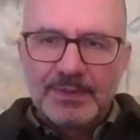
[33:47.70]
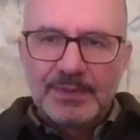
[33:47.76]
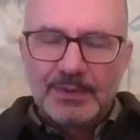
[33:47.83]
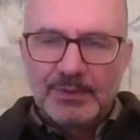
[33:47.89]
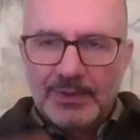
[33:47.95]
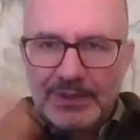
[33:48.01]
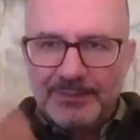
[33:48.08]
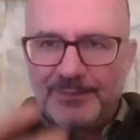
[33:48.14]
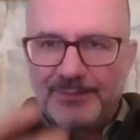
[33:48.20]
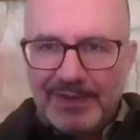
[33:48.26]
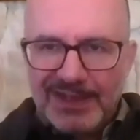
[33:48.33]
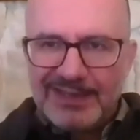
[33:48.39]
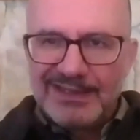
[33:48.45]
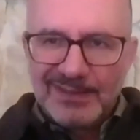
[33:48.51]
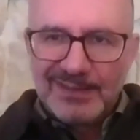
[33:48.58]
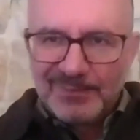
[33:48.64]

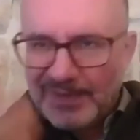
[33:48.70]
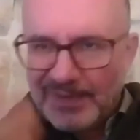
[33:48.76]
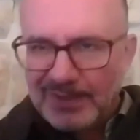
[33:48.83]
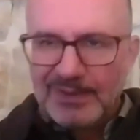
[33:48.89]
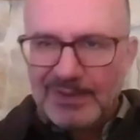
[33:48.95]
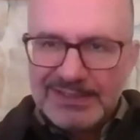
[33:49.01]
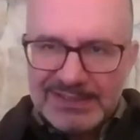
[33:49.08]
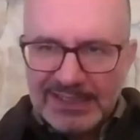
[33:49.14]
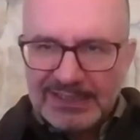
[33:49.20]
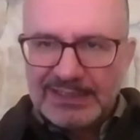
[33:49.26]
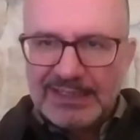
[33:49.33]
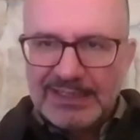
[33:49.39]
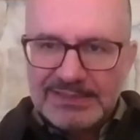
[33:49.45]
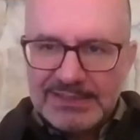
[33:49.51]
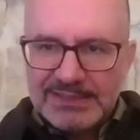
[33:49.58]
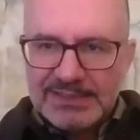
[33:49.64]
glorifying violence and
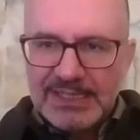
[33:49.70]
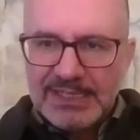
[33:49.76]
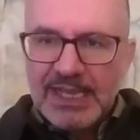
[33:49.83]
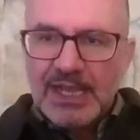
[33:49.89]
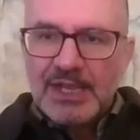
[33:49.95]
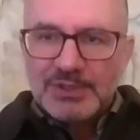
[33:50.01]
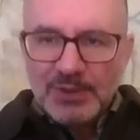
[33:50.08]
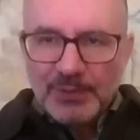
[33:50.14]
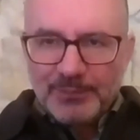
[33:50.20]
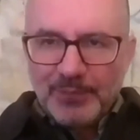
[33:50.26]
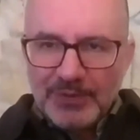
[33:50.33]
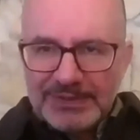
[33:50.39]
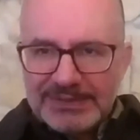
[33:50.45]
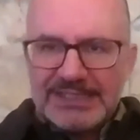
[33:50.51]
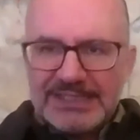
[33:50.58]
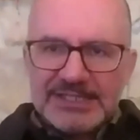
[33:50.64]
like this. So
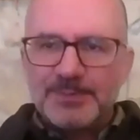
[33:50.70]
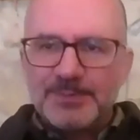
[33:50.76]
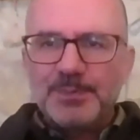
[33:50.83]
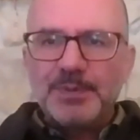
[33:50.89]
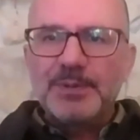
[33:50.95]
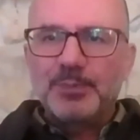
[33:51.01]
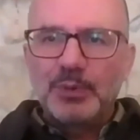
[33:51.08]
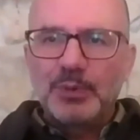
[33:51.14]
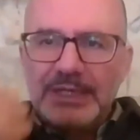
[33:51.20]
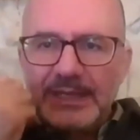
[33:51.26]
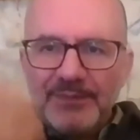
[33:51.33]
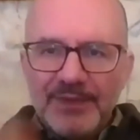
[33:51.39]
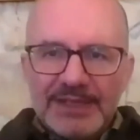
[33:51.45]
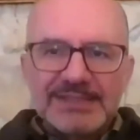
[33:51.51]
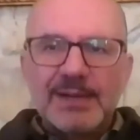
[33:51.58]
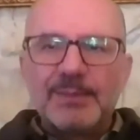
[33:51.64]
for these people,
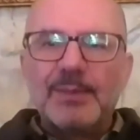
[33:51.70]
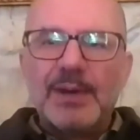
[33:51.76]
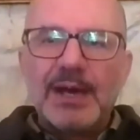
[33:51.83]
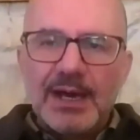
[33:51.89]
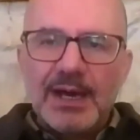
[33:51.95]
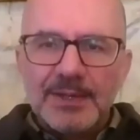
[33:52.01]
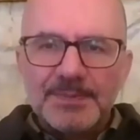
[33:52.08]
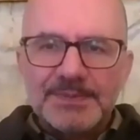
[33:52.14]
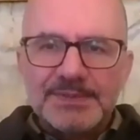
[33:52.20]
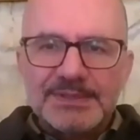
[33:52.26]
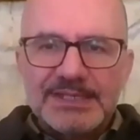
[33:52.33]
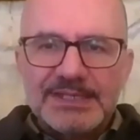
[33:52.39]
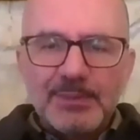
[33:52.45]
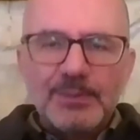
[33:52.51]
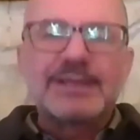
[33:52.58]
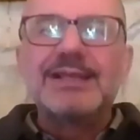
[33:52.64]
giving them arms,
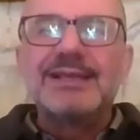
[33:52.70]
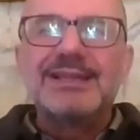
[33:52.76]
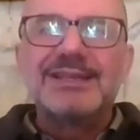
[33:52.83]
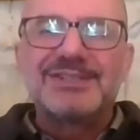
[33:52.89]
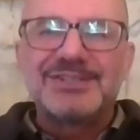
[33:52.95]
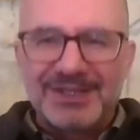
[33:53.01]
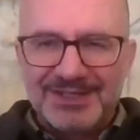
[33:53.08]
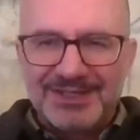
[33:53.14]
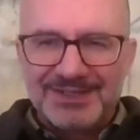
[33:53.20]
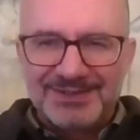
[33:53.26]
they will kill each other.